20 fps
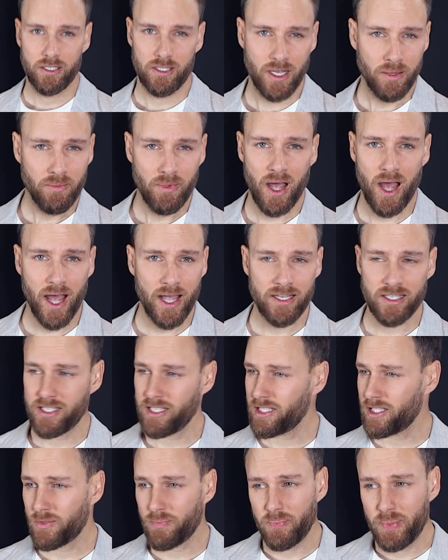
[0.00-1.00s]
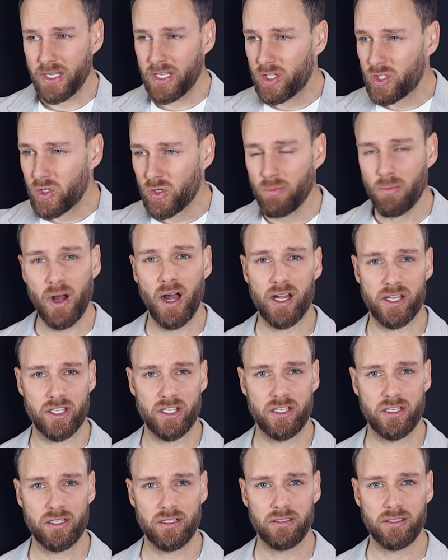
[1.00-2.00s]
Some guys just speak too
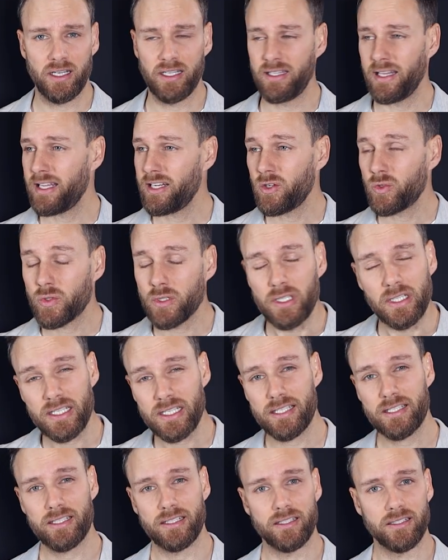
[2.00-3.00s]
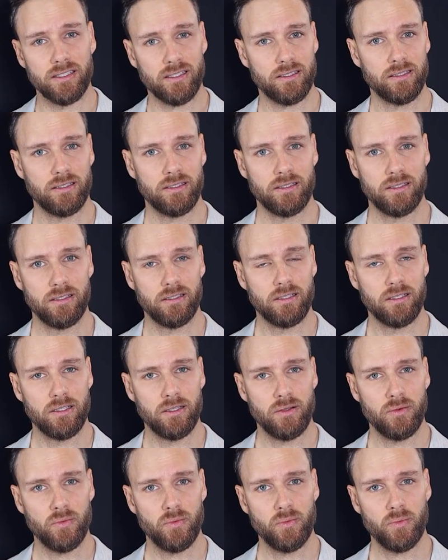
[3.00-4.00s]
much and they don't listen.
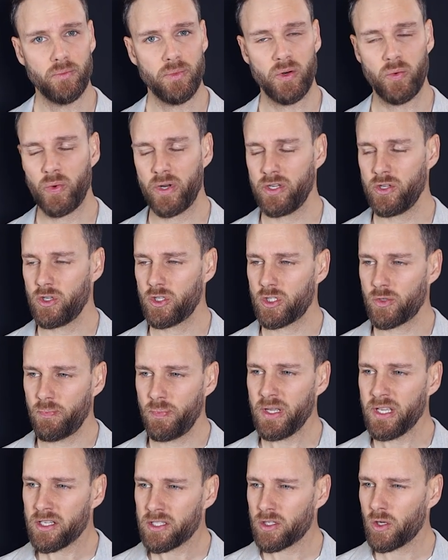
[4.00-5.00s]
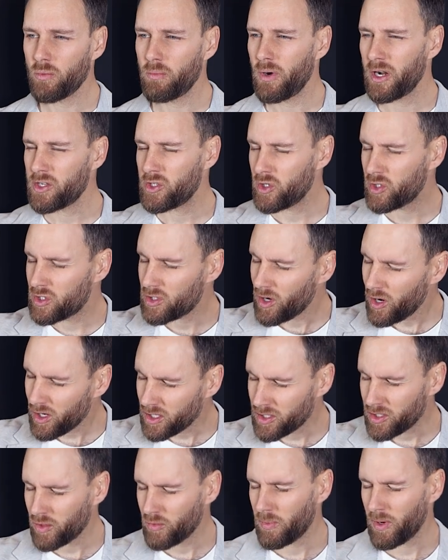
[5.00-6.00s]
But when you speak so much, you
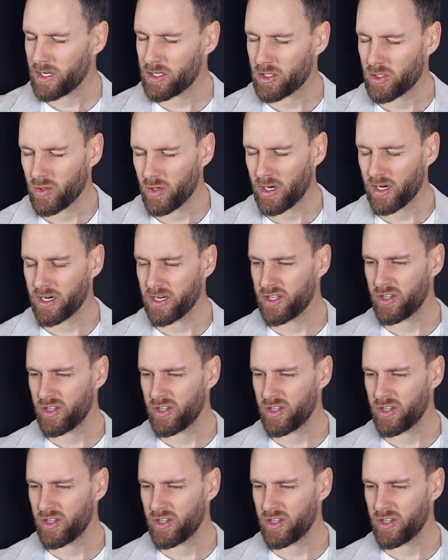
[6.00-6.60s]
talk so much to her,